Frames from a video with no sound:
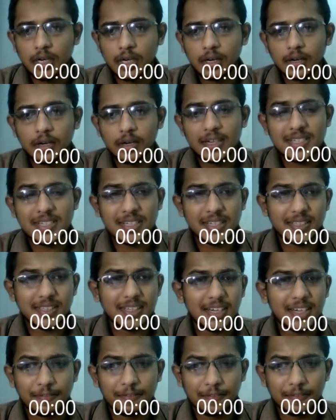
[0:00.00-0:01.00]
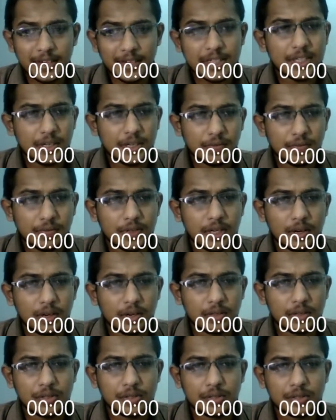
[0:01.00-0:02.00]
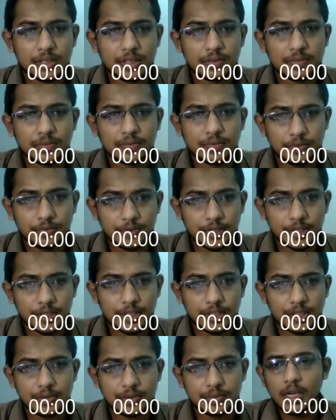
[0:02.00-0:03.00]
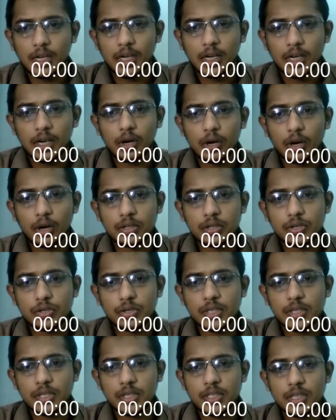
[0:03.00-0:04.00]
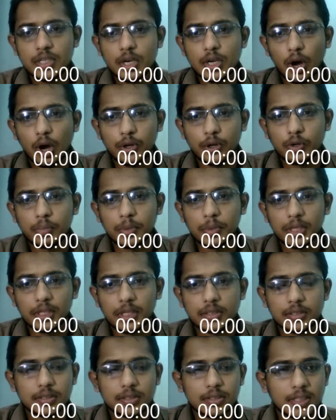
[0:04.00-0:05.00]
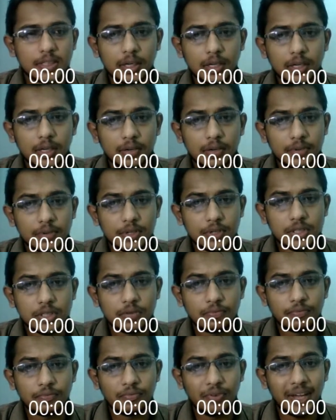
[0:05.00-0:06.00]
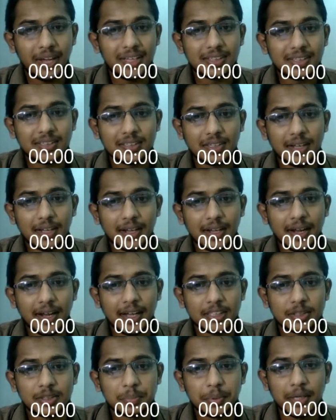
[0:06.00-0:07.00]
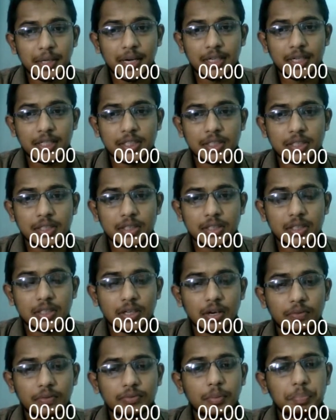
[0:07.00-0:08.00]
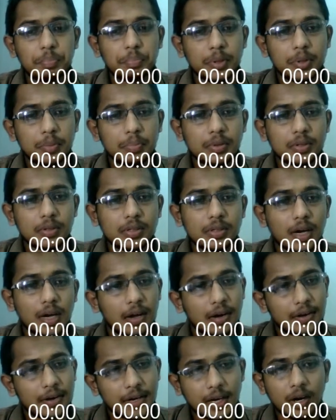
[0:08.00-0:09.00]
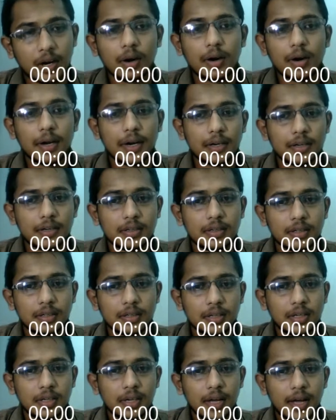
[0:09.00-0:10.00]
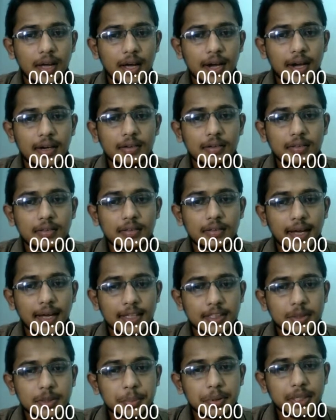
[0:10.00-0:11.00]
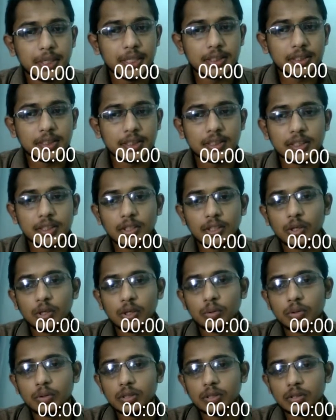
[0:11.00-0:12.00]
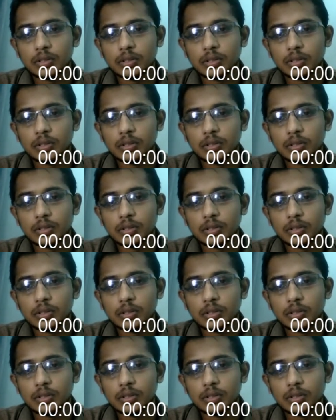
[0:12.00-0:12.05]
Let's see the definition of the constitution first. Constitution is a document in which the faith and aspirations of the people are recorded, and the aspirations include